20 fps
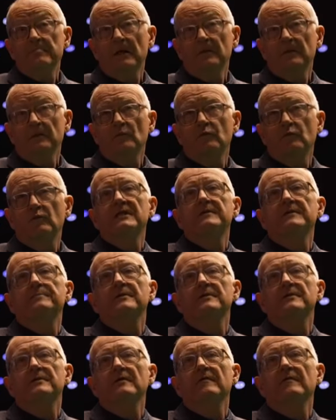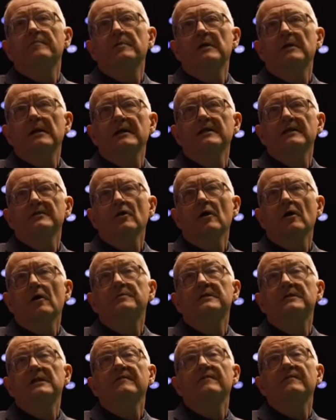muddled whispers of players
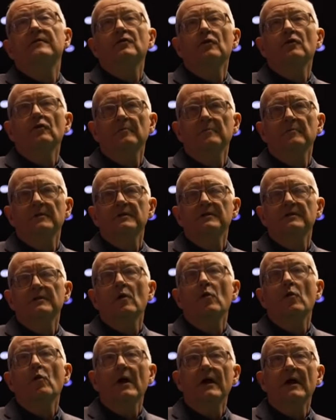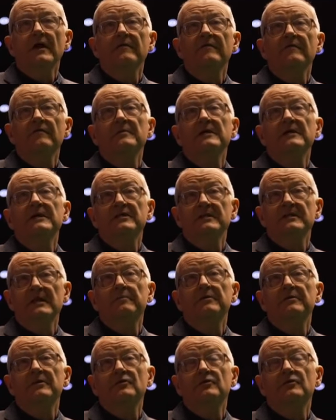opting for tournaments away from the
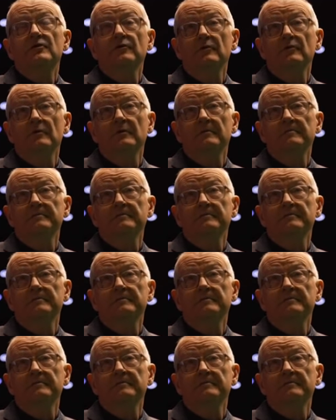established tour,